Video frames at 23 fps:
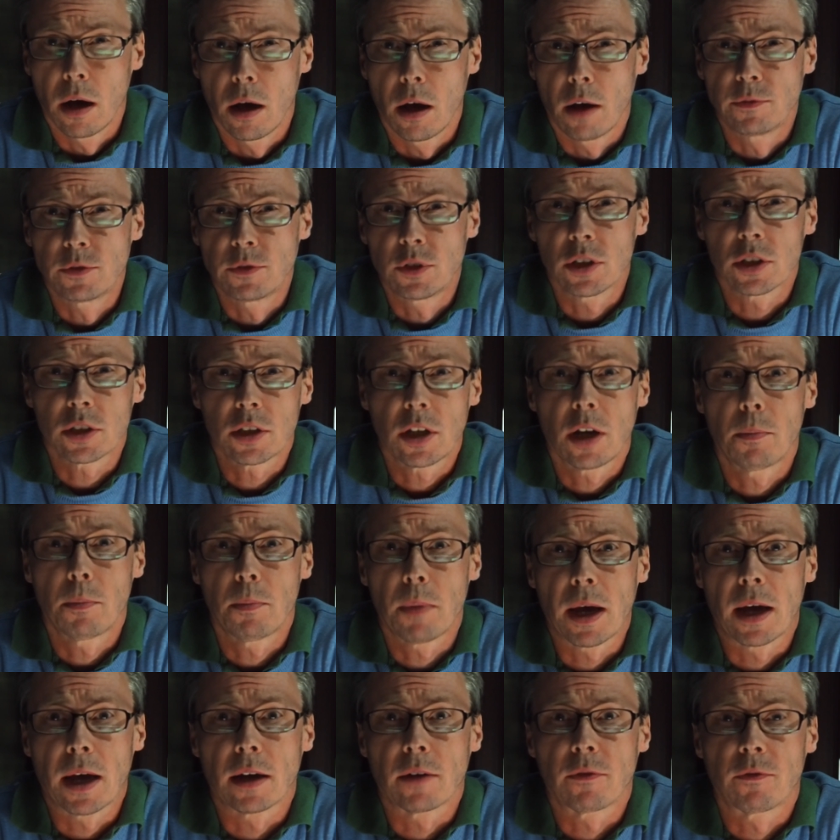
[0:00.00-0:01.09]
I've just come
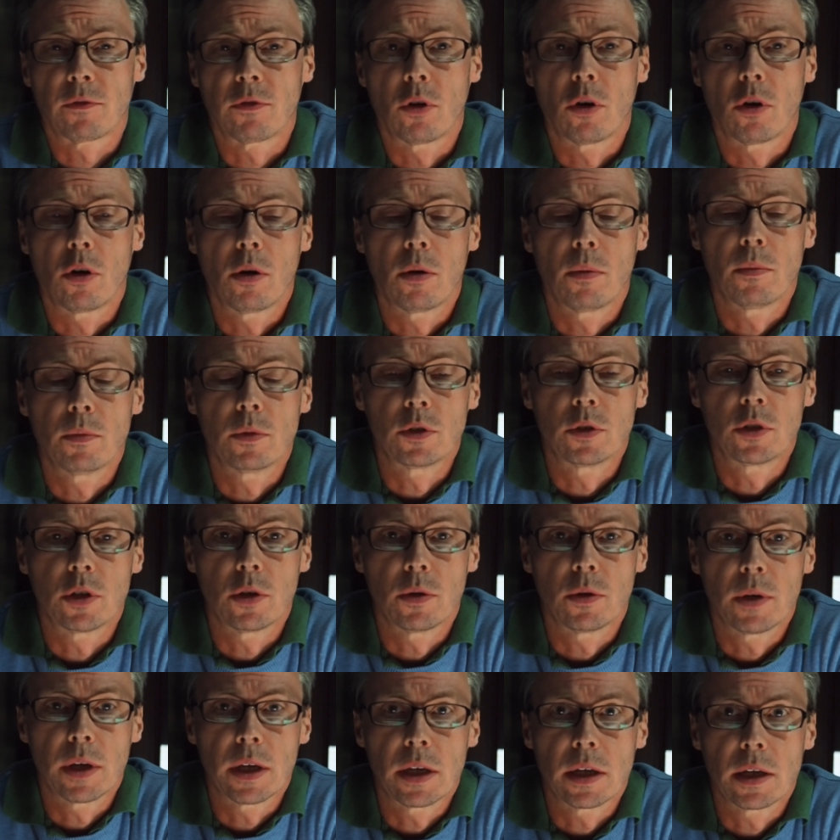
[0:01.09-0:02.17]
back from
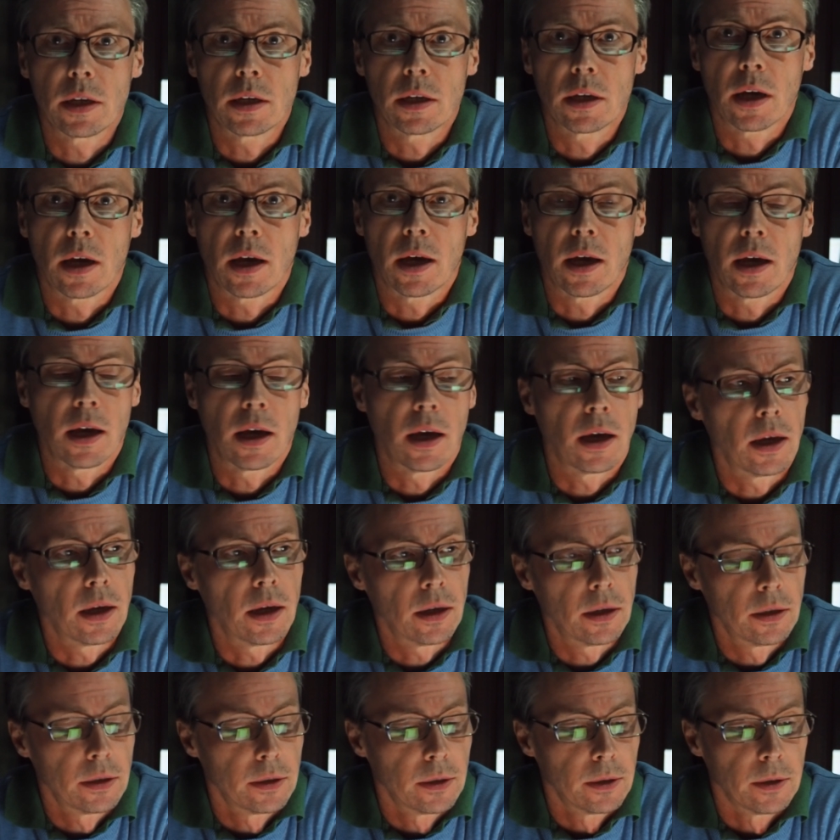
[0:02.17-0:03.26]
doing
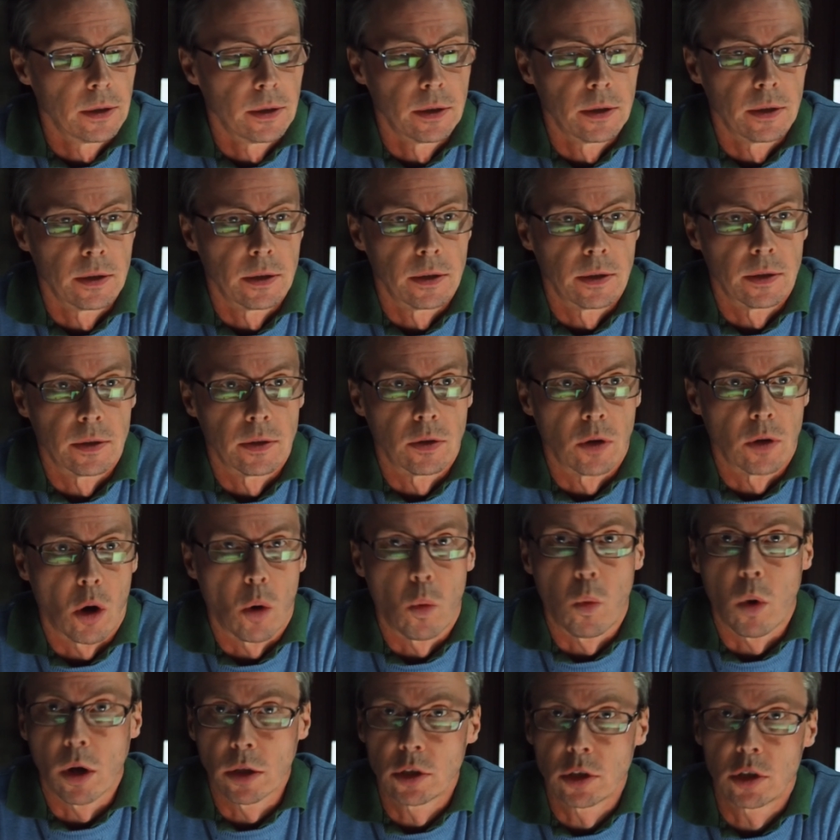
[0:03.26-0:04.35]
a
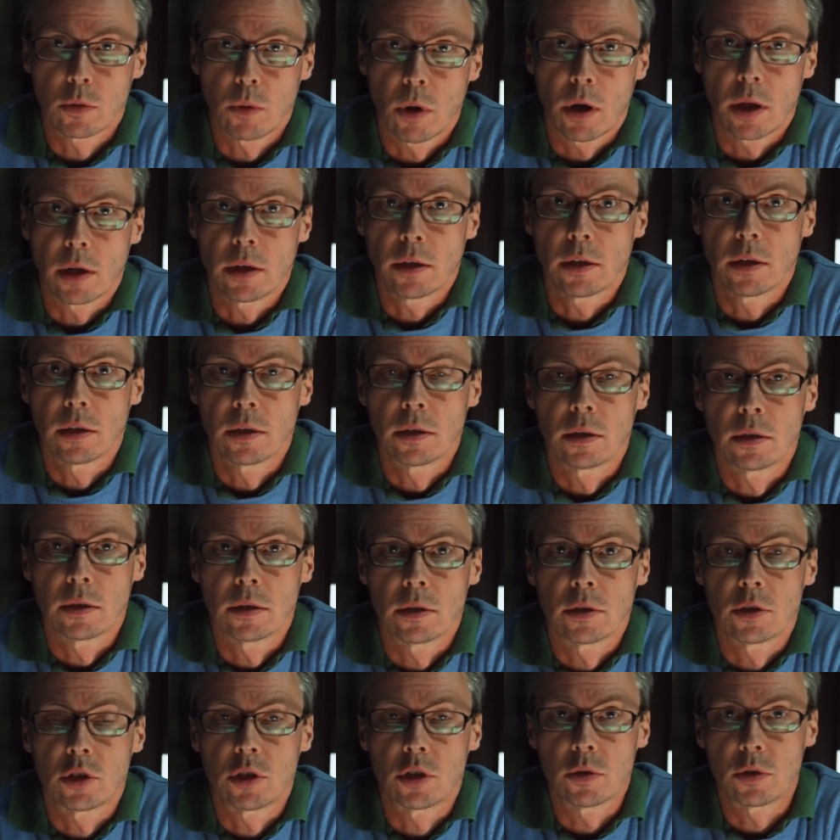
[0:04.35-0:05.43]
one-to-one
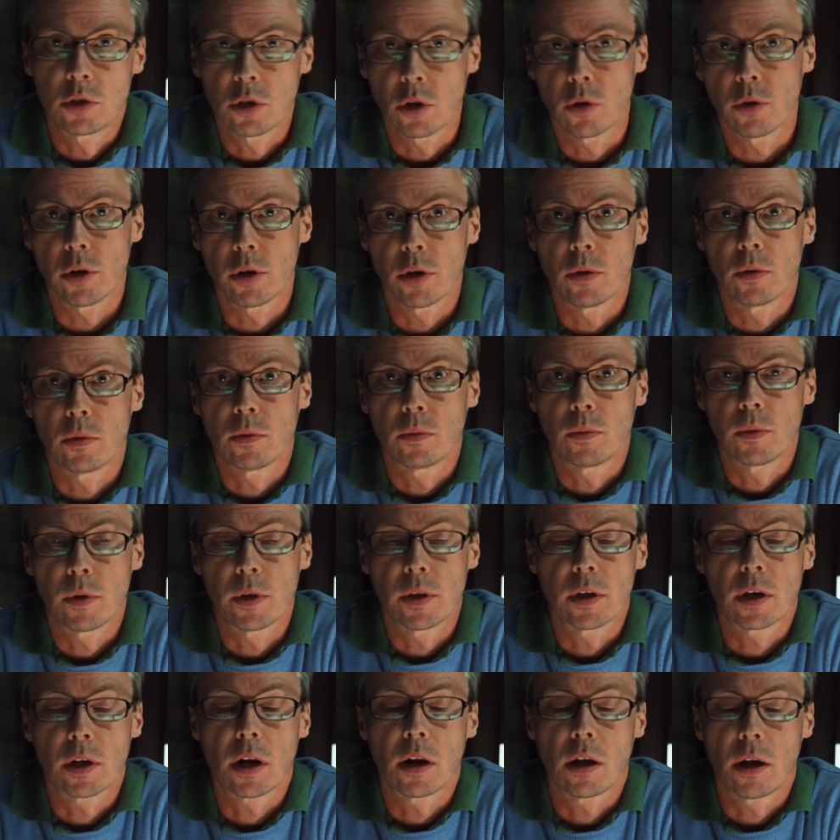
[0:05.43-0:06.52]
tutorial with
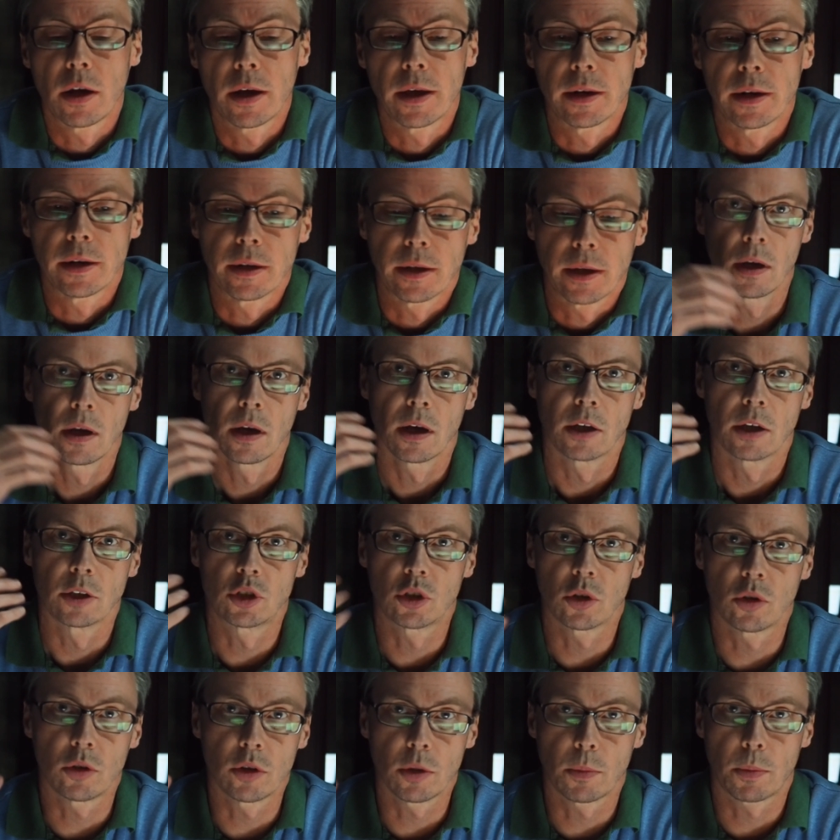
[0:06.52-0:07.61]
a client, and
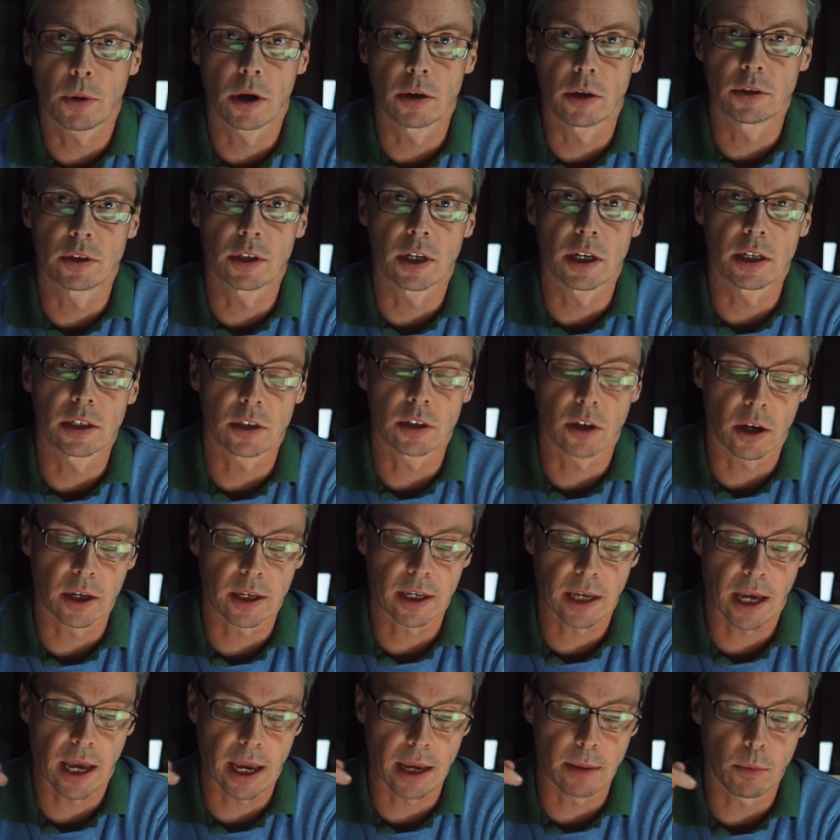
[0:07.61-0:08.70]
during the process I
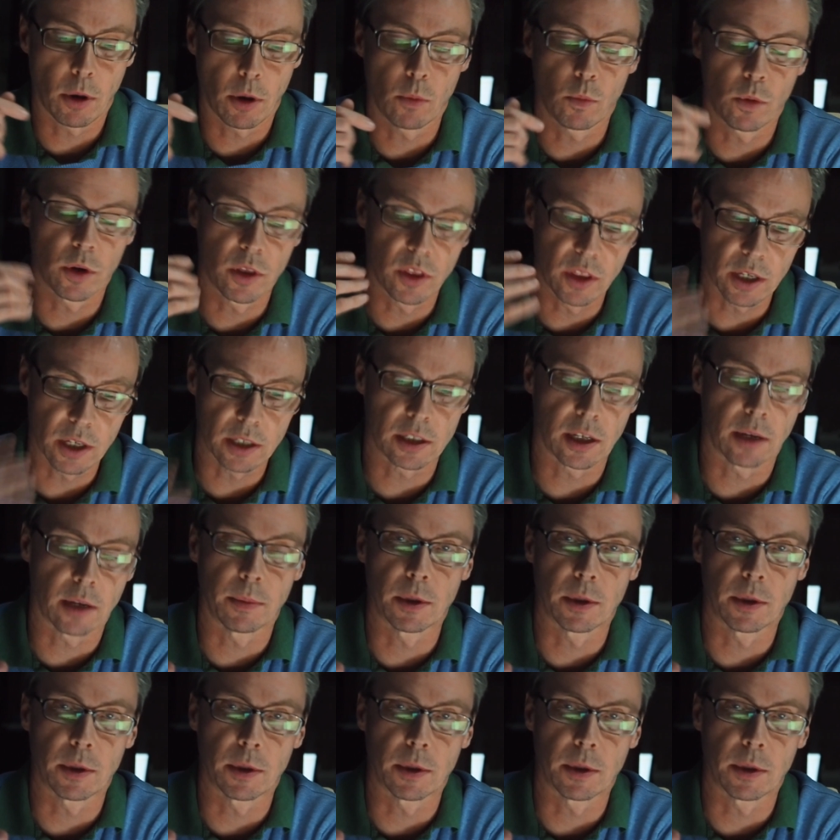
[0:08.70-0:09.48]
came up with this